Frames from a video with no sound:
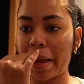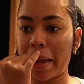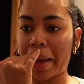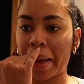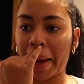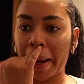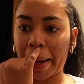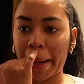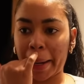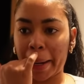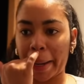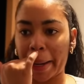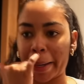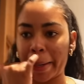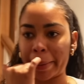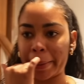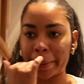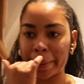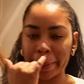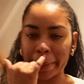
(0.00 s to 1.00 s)

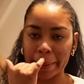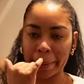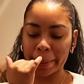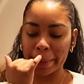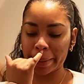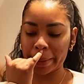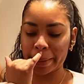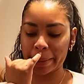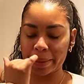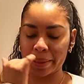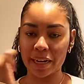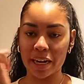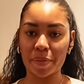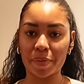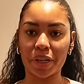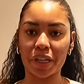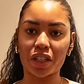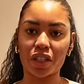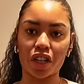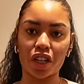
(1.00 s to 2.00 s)
And then I'm
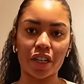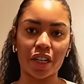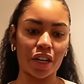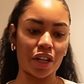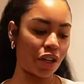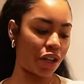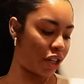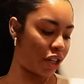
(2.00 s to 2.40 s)
gonna start dinner.